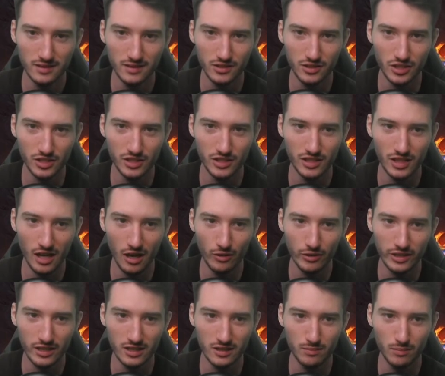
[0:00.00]
just now
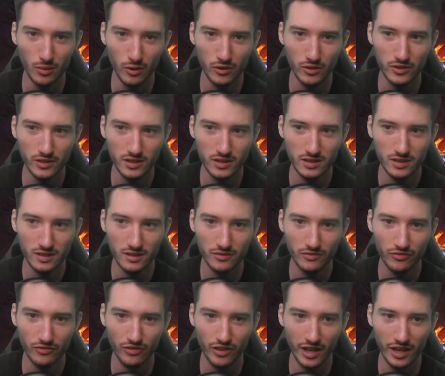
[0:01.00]
against Boros
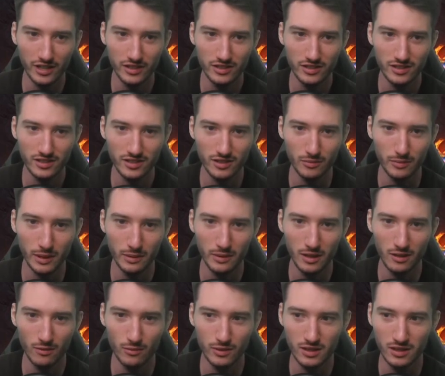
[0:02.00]
Fires, so maybe I
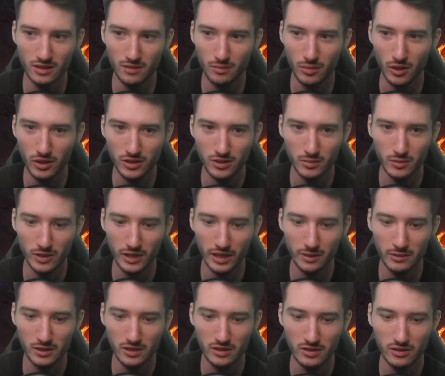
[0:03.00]
win an impossible game
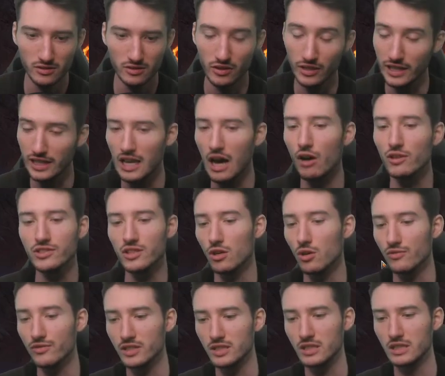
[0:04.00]
here too. Okay, now it's
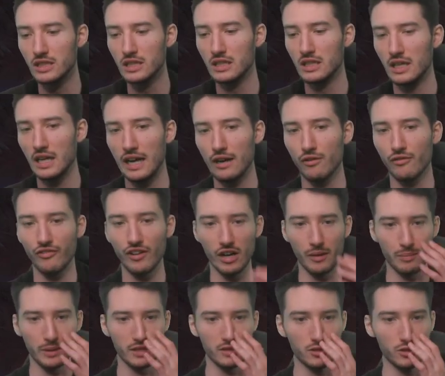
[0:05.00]
over. I don't think I
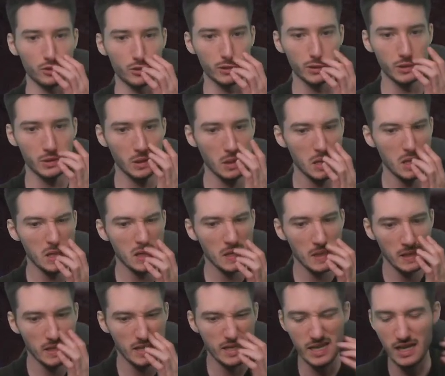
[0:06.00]
beat 2.
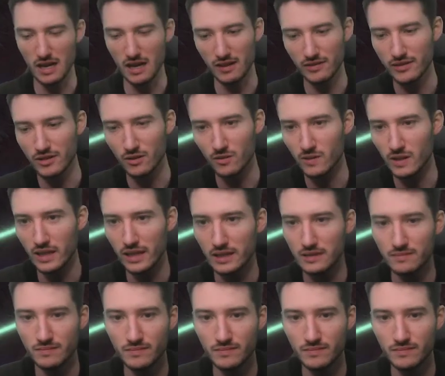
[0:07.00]
No, no way.